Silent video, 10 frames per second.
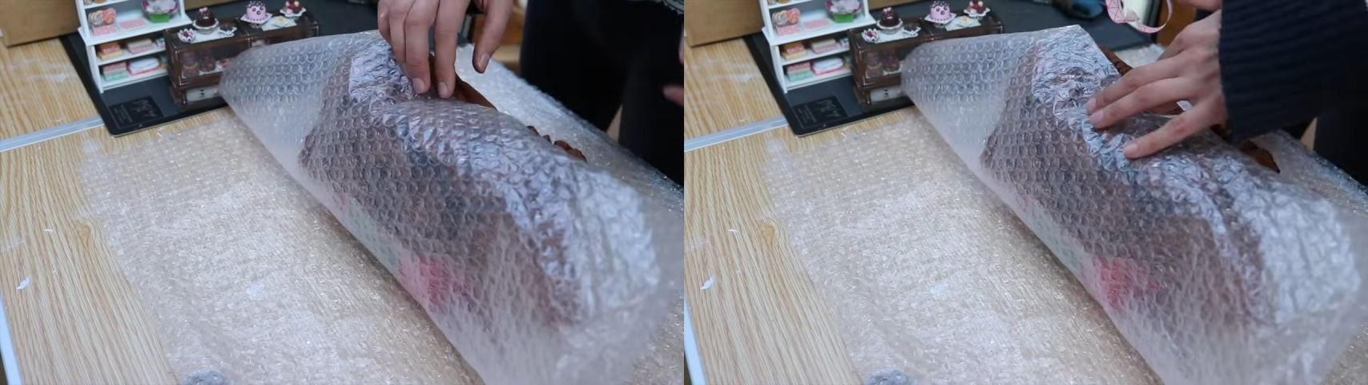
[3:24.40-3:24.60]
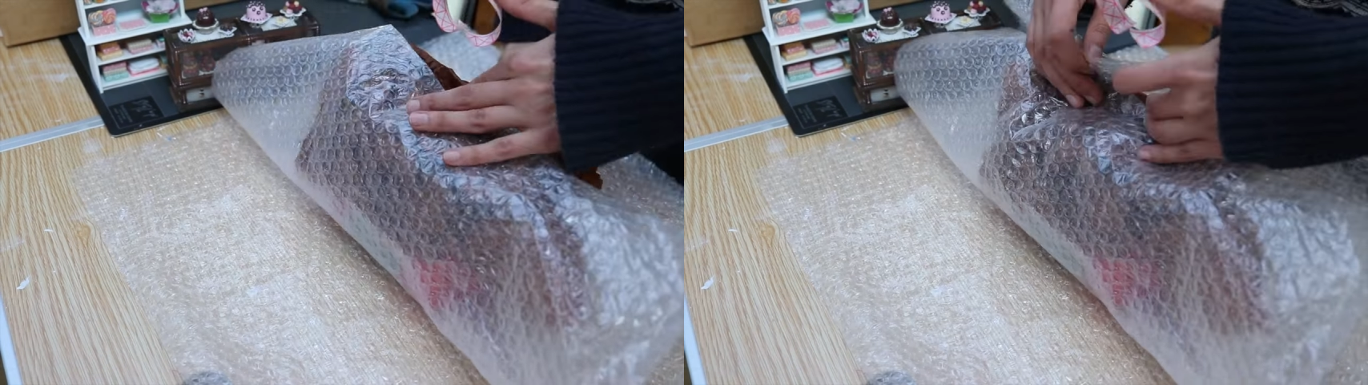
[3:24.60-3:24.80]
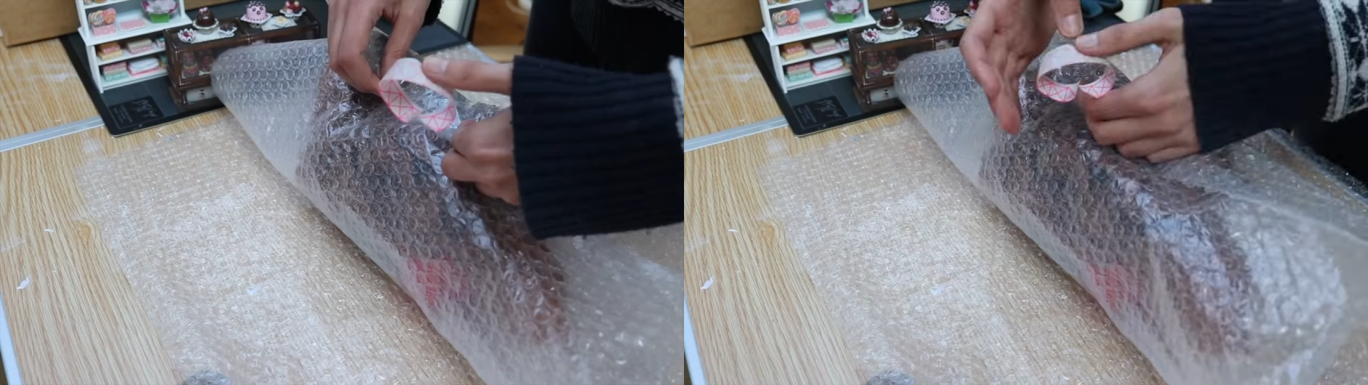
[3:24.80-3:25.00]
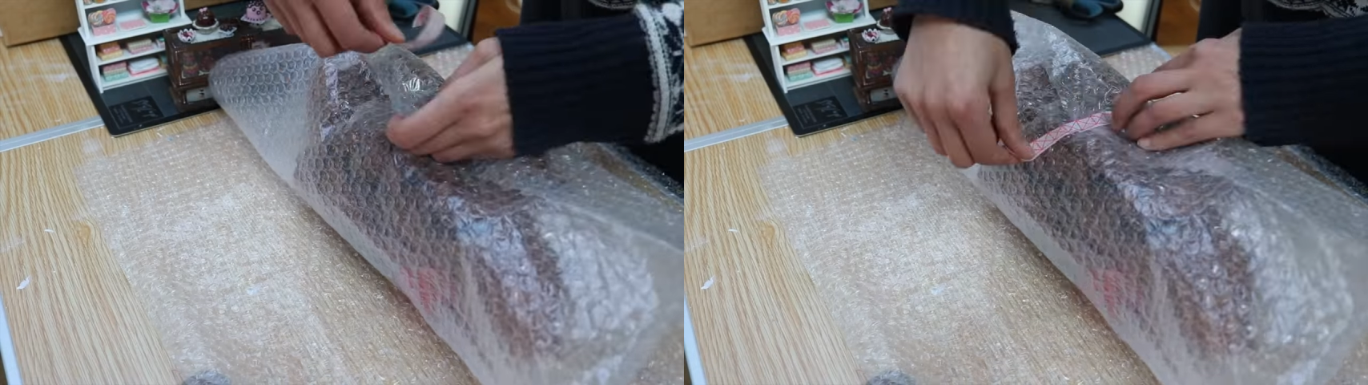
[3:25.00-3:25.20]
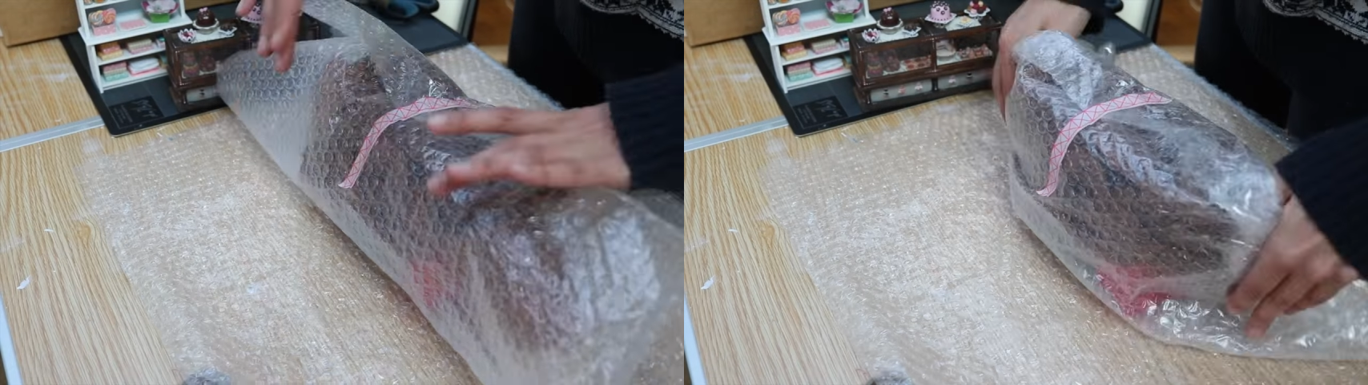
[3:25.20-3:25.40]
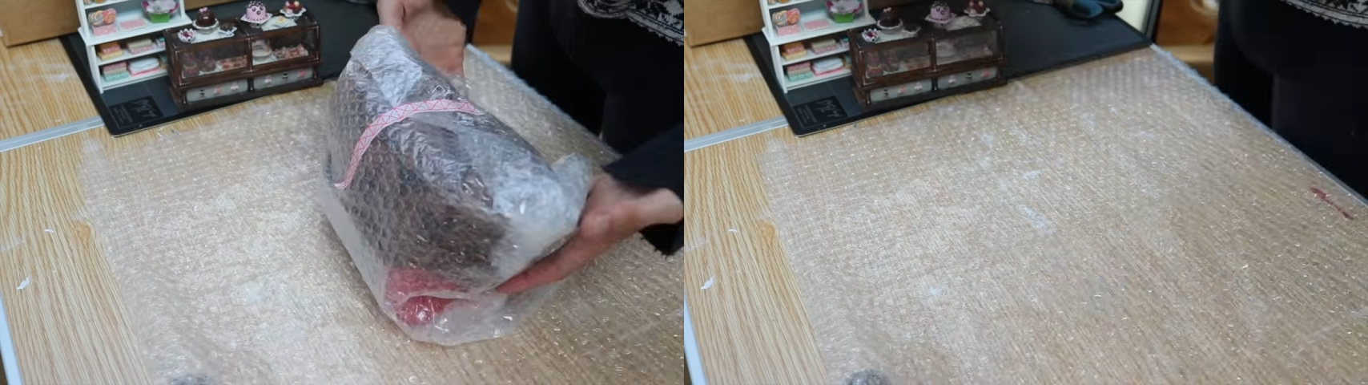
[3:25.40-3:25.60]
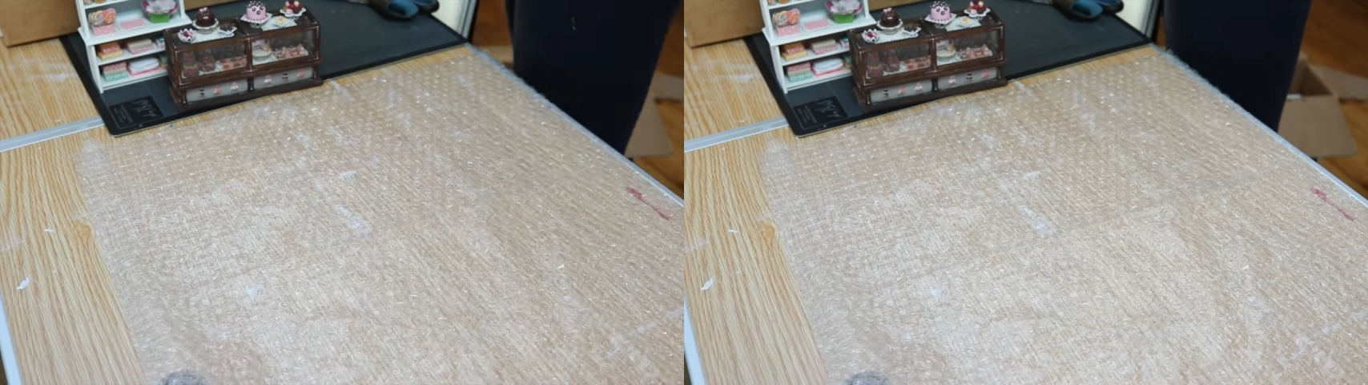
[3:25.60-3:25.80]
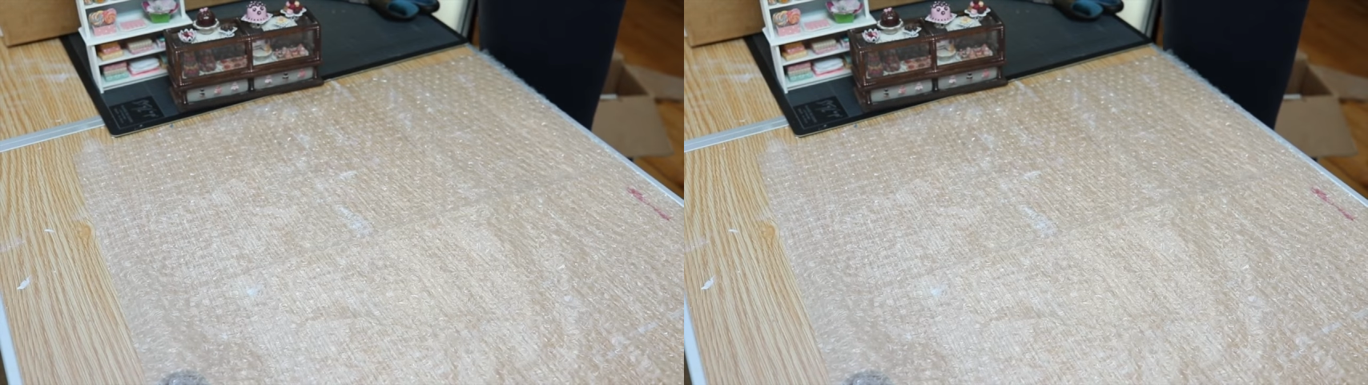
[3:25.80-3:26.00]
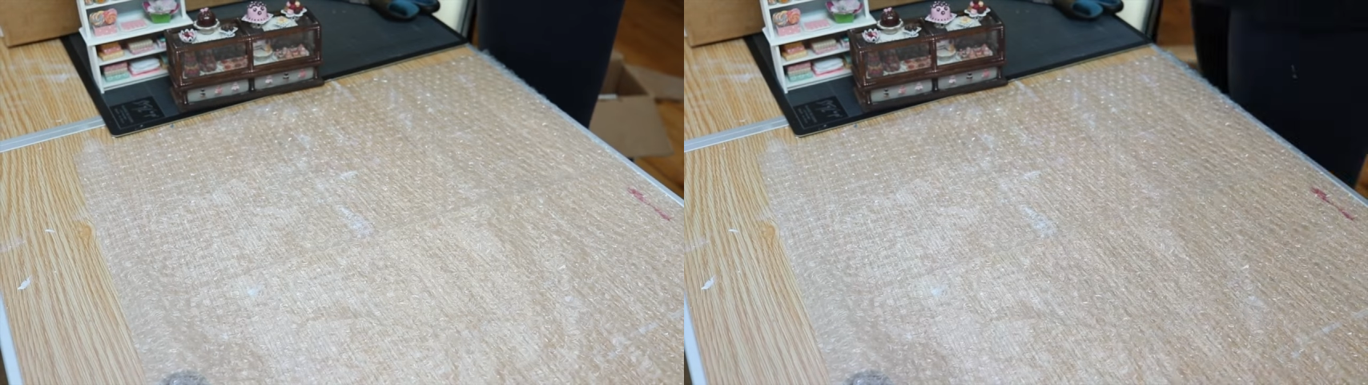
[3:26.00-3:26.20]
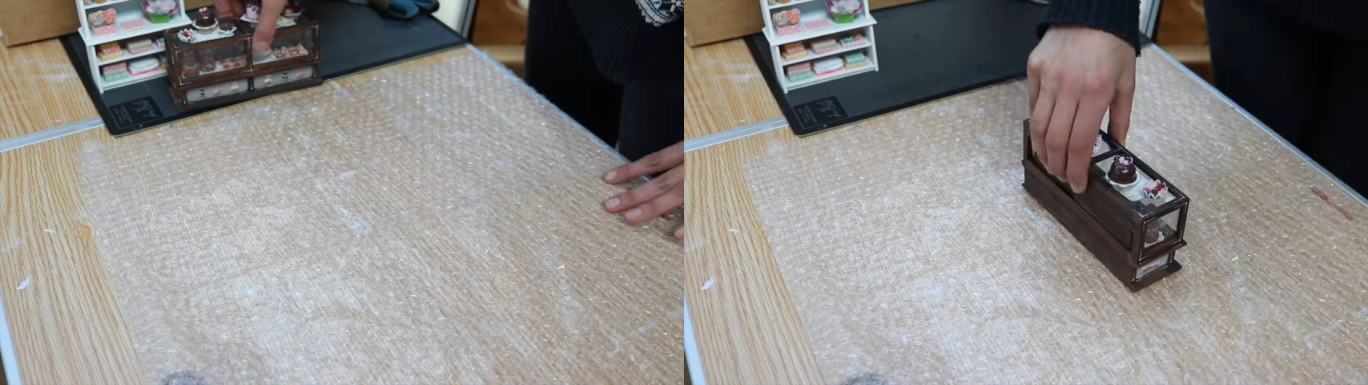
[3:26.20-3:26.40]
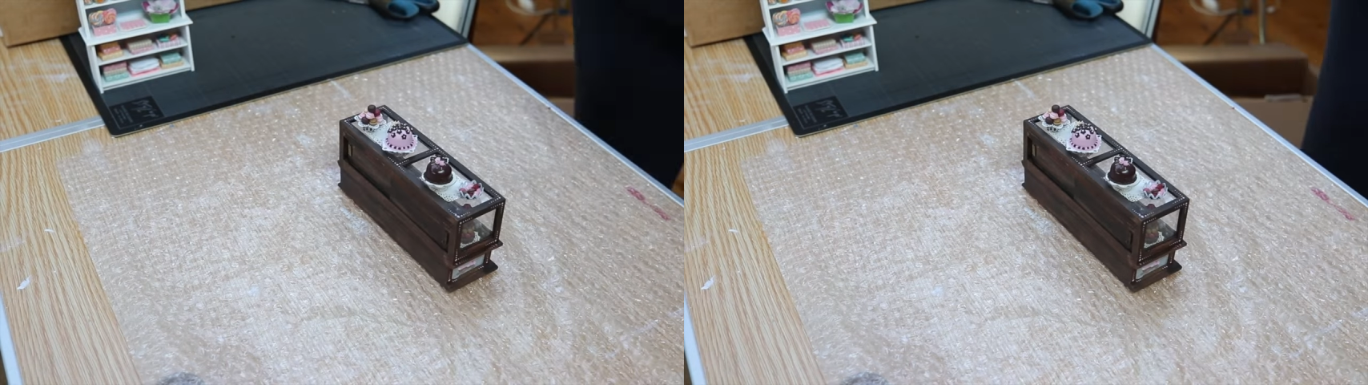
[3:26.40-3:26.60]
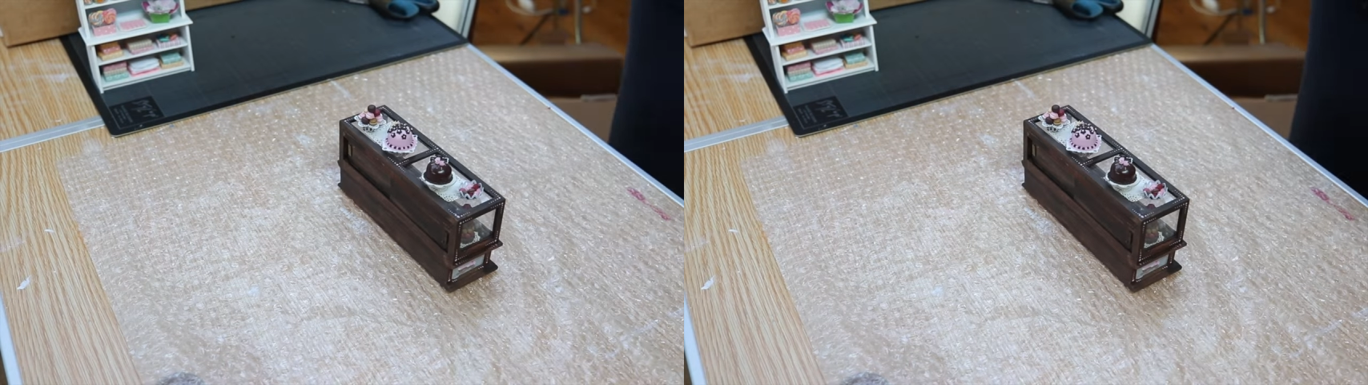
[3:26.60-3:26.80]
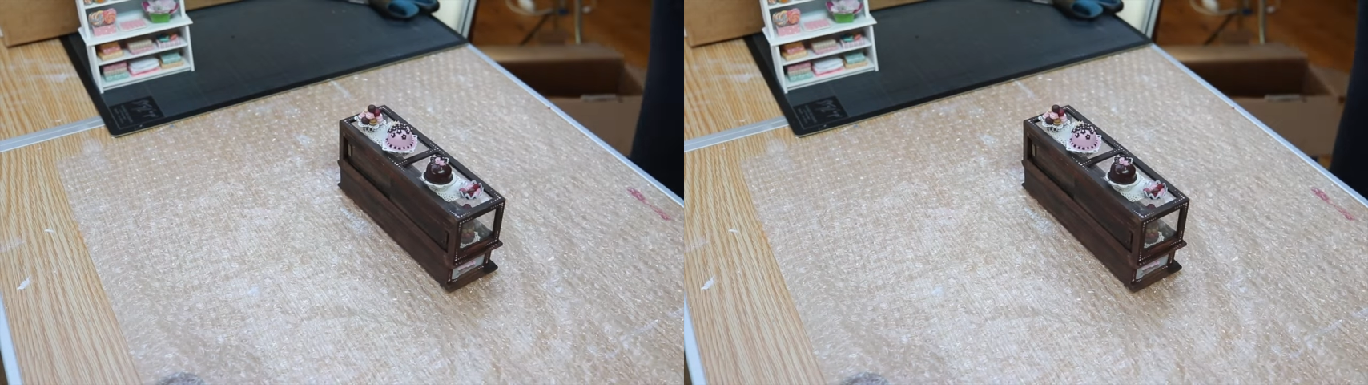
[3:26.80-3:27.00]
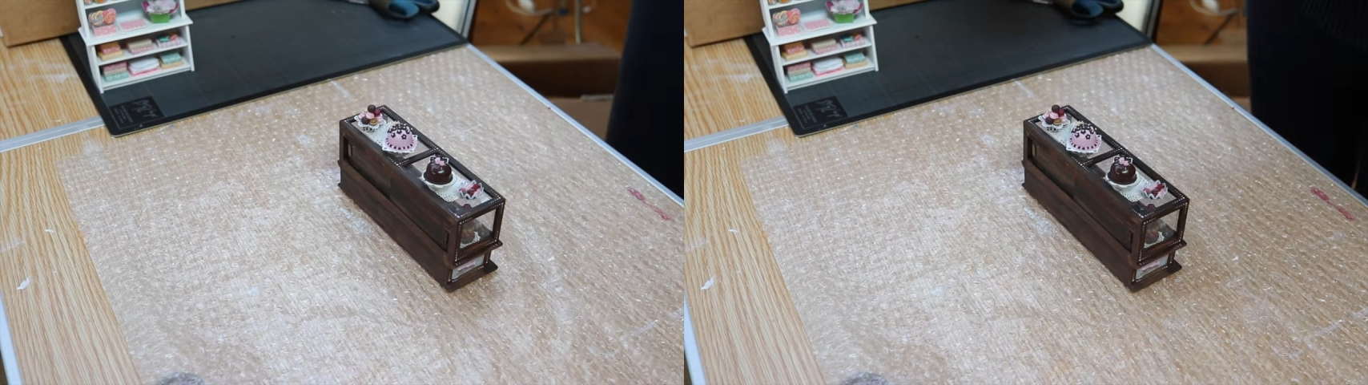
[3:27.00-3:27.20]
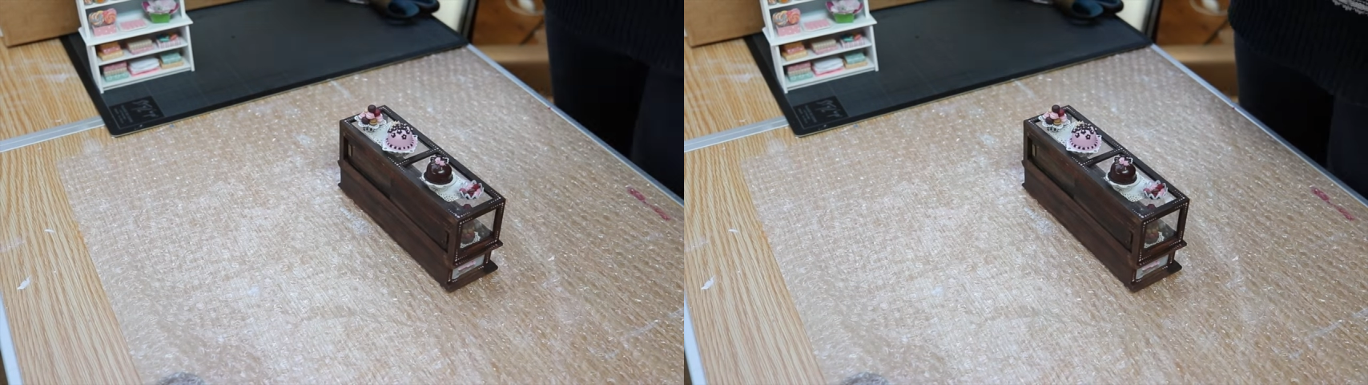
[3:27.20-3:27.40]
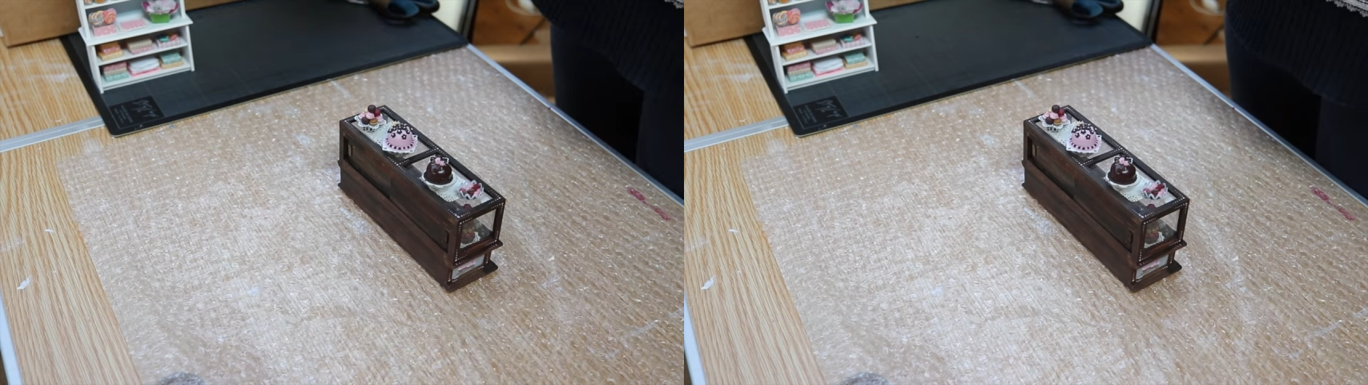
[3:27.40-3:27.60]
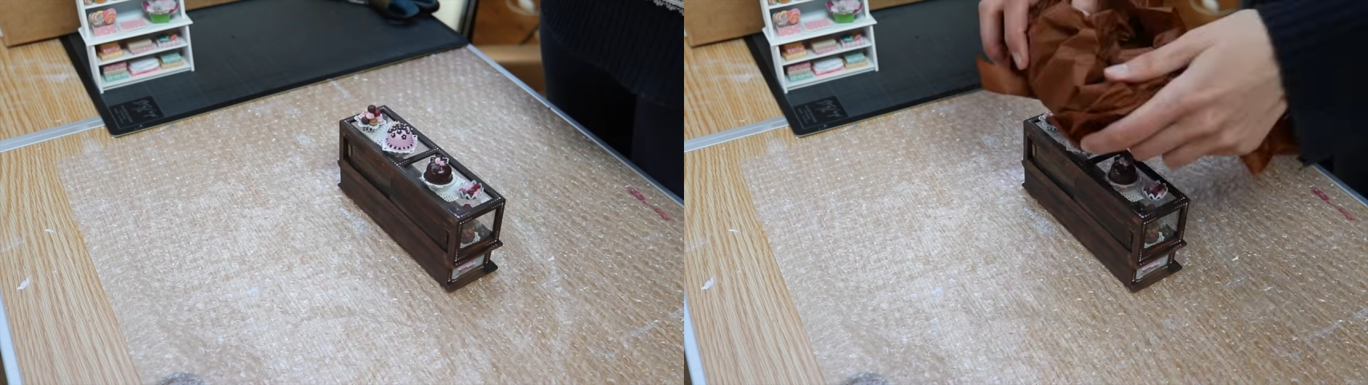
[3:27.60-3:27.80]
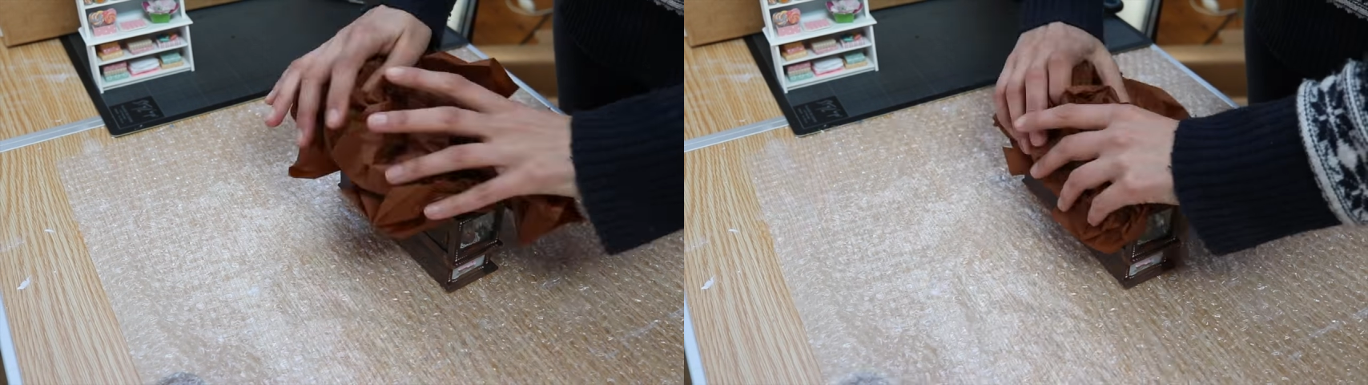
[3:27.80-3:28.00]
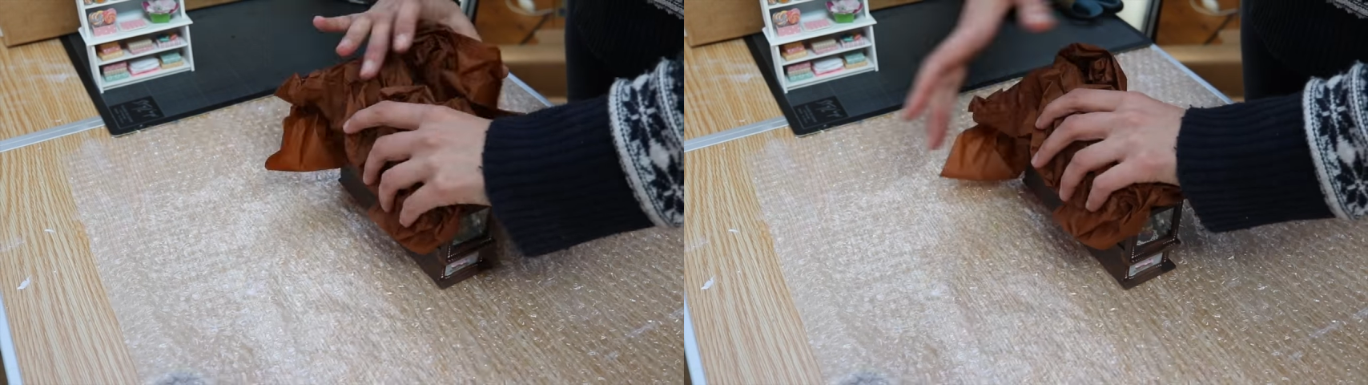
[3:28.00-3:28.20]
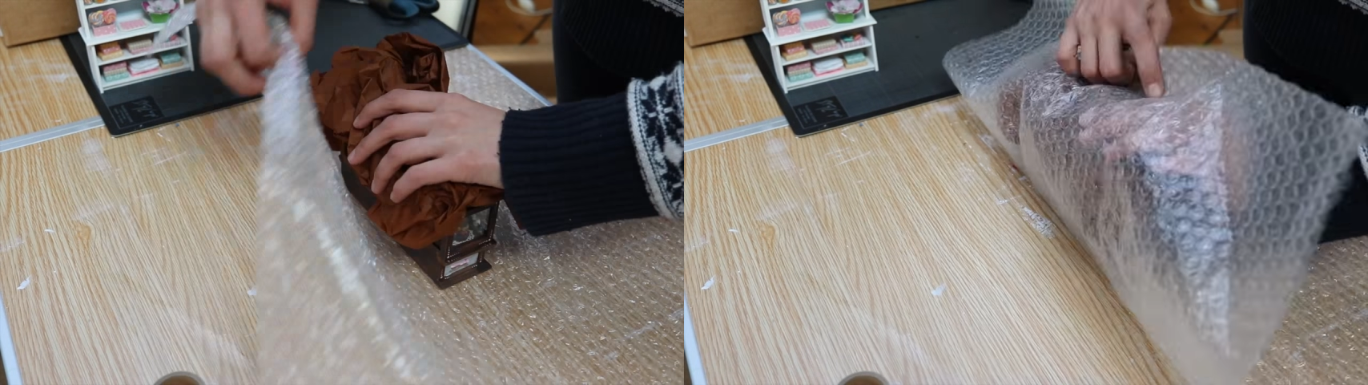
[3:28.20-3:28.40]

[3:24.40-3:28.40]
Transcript: (no speaker visible)